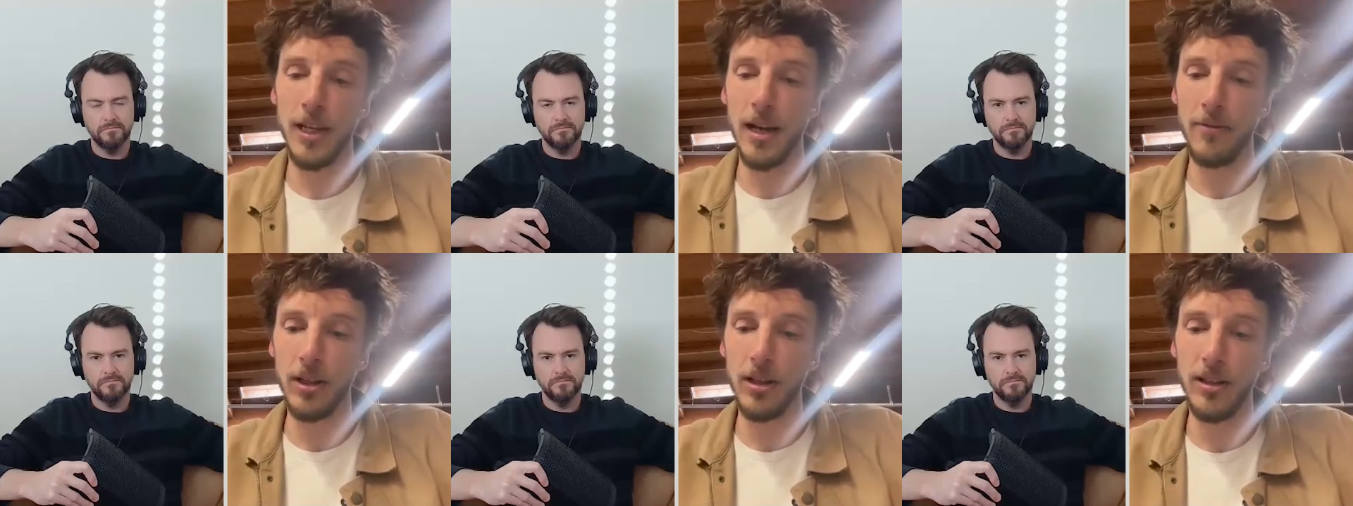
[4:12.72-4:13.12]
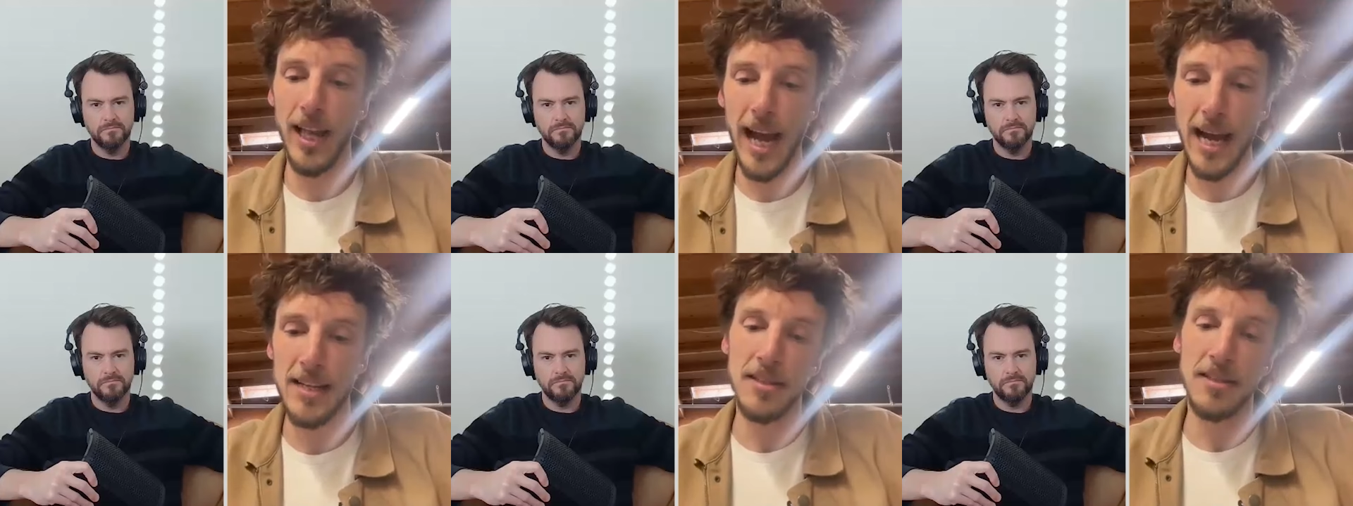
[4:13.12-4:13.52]
Speaker 1: have a
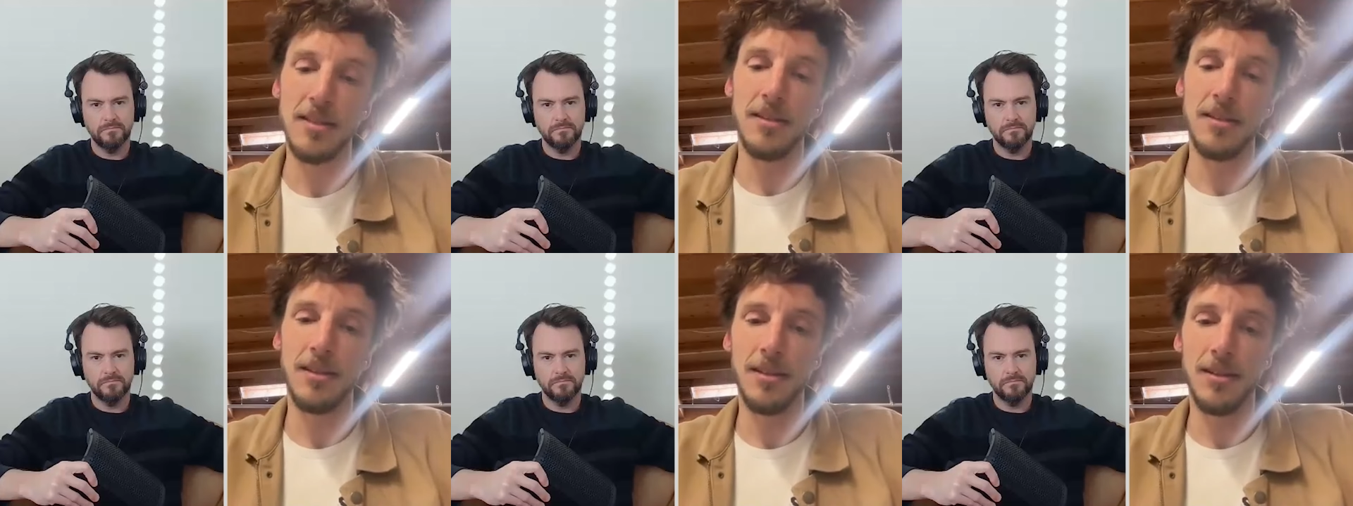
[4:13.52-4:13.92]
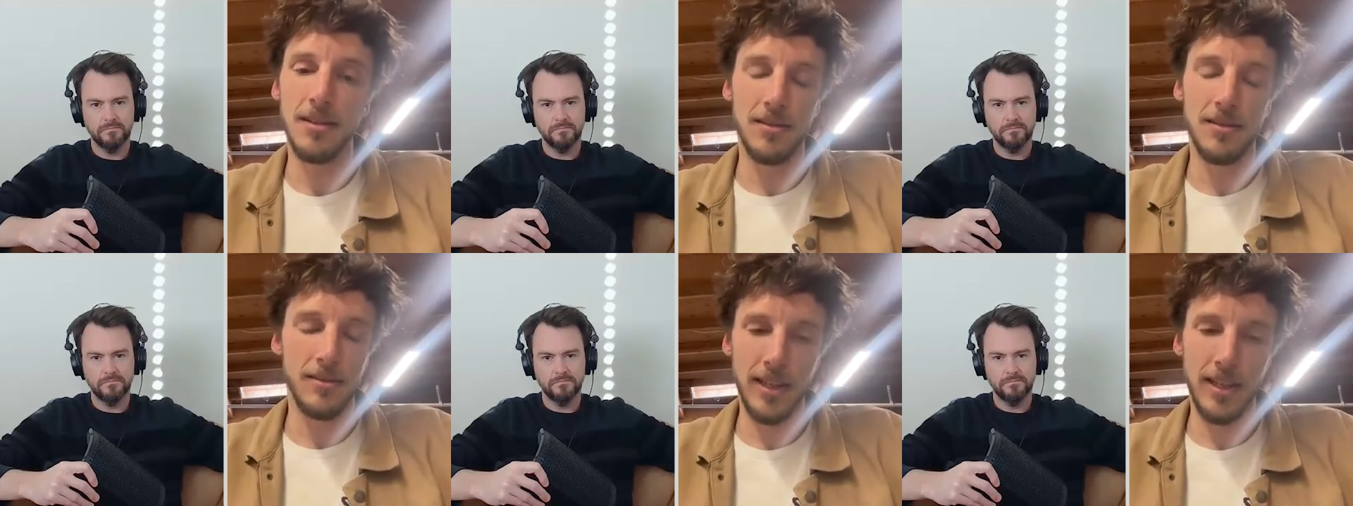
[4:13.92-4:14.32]
glassed,
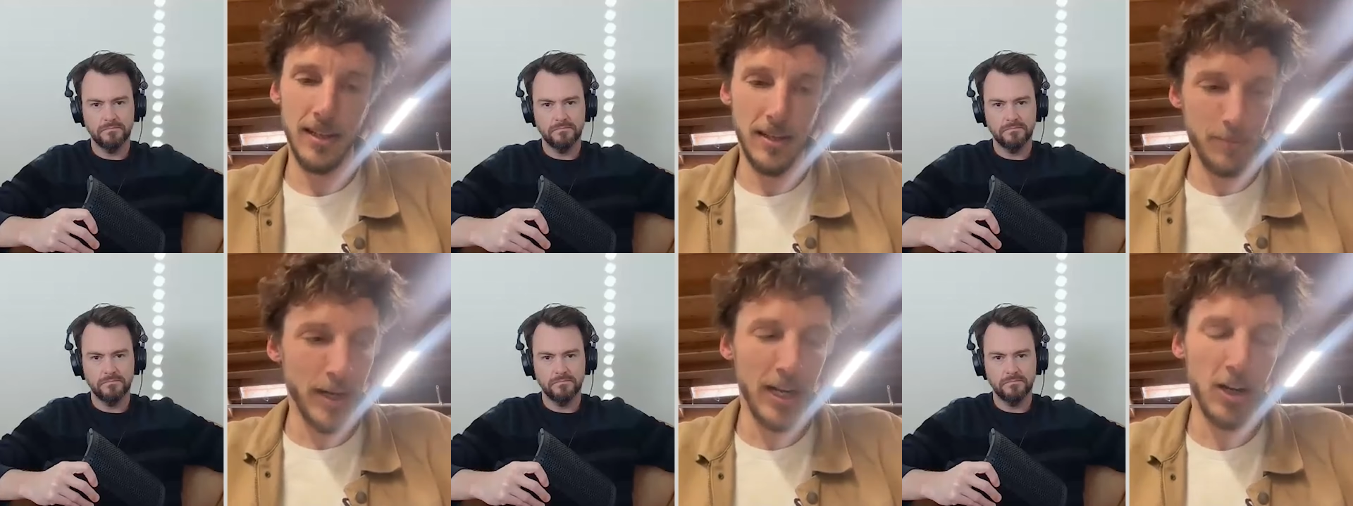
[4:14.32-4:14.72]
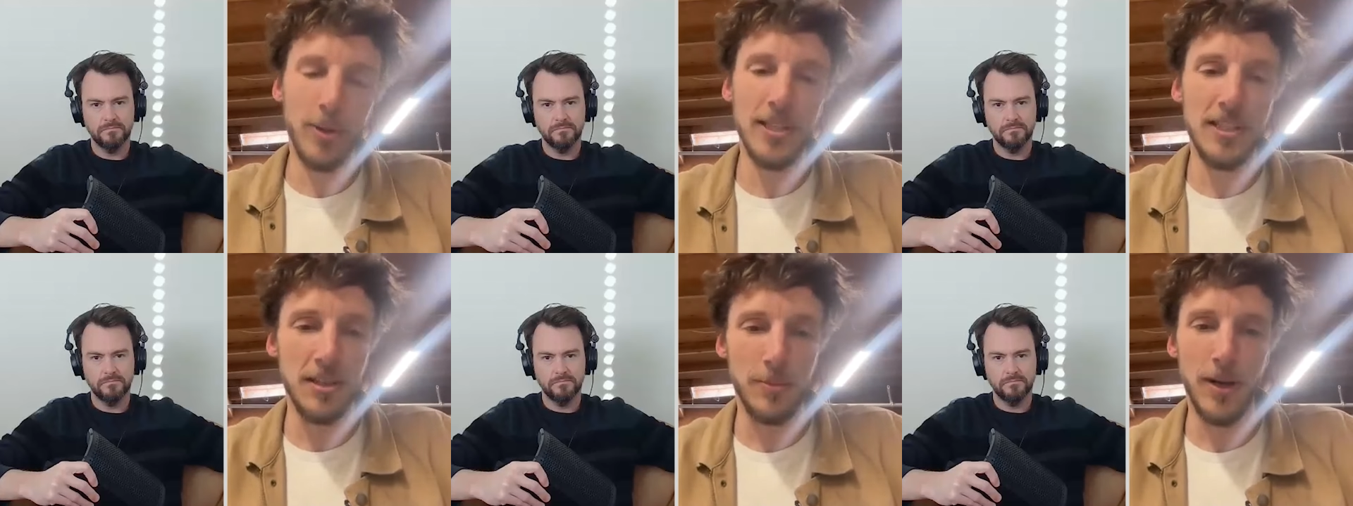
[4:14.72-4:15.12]
like a
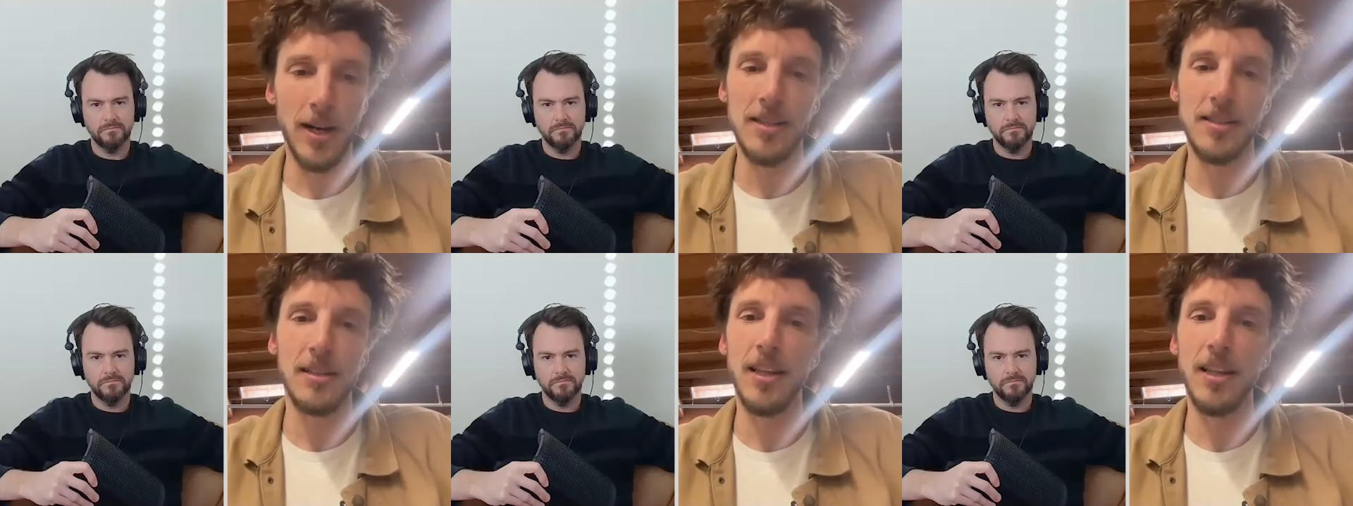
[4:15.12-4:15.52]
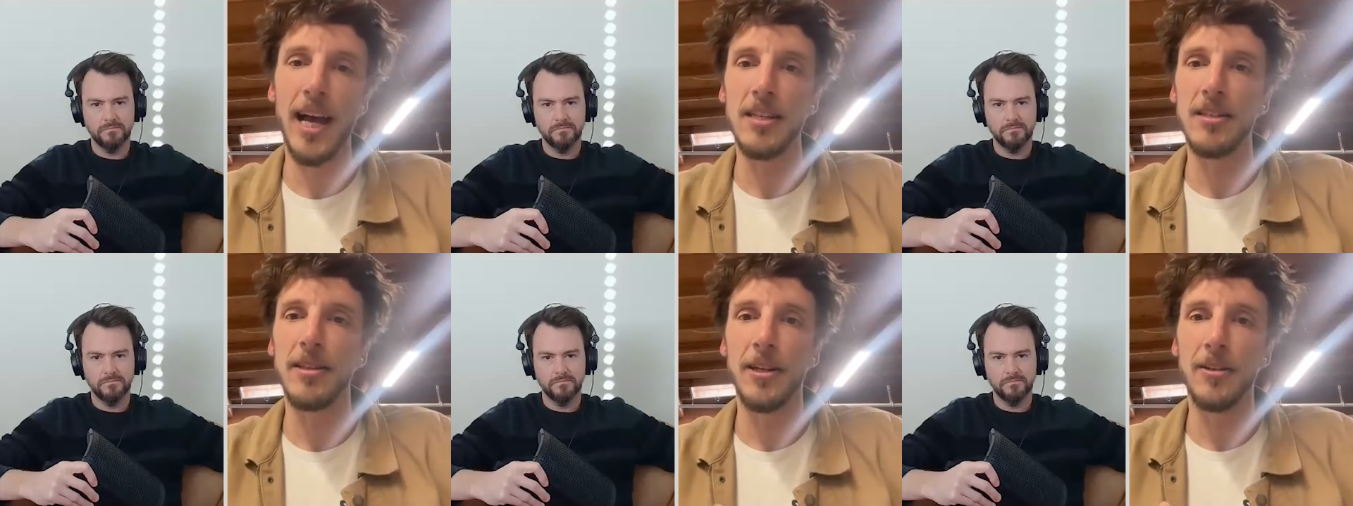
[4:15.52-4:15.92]
bio-based epoxy
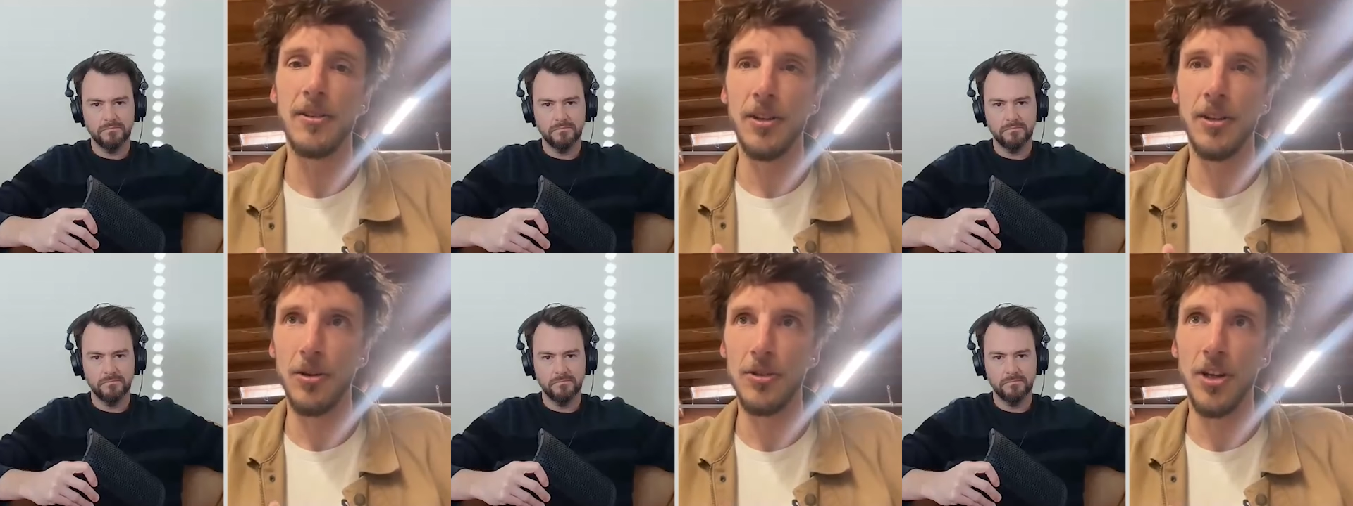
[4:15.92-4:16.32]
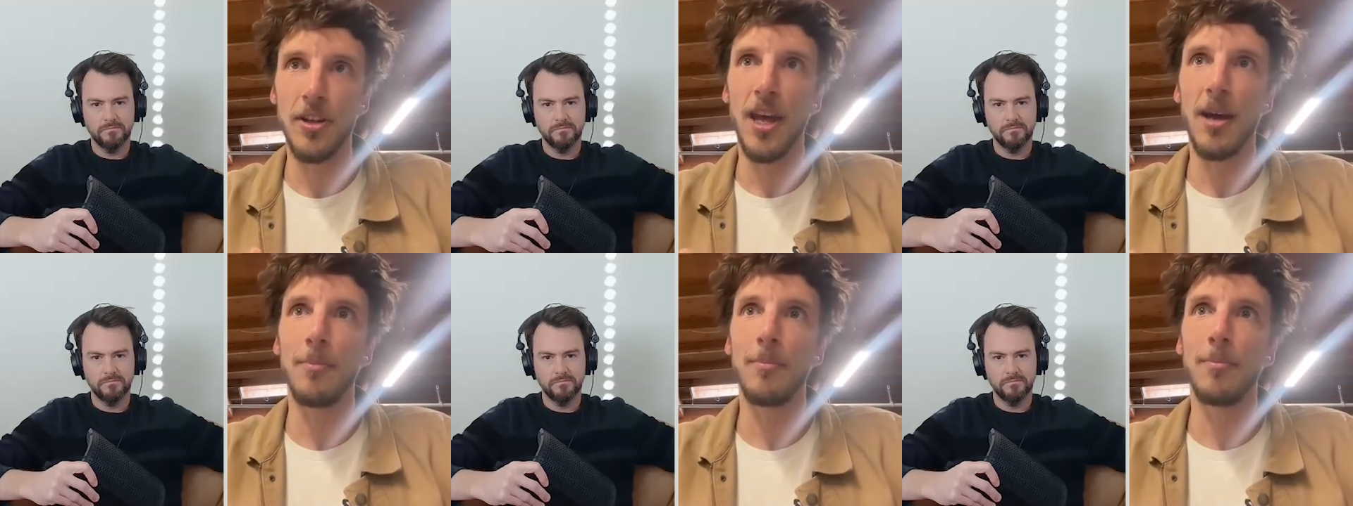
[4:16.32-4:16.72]
glass layer that goes on
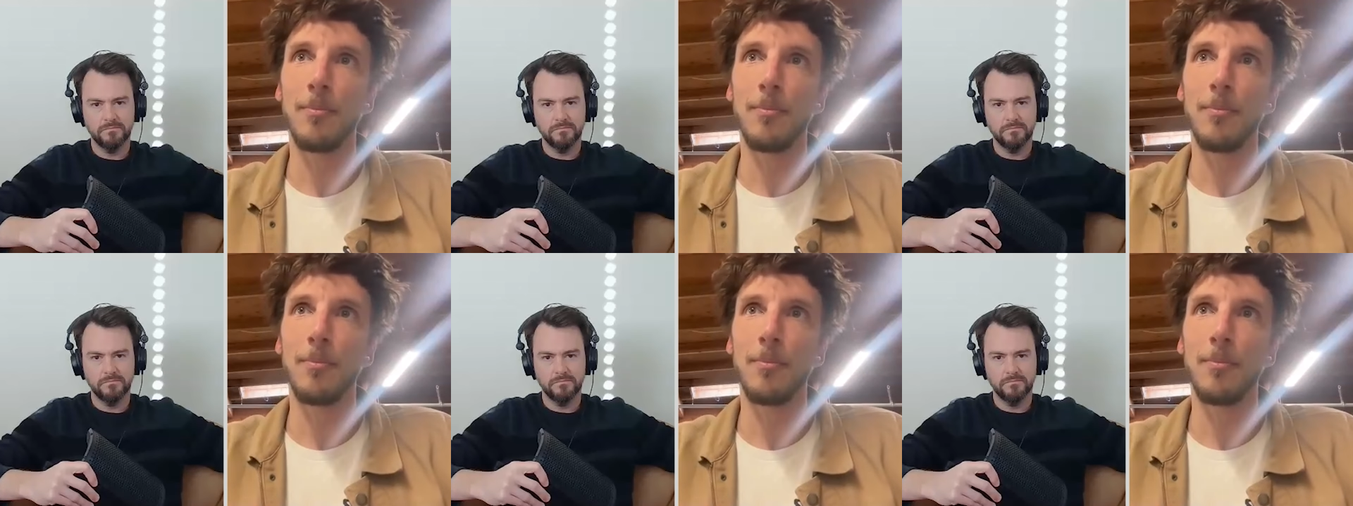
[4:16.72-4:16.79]
that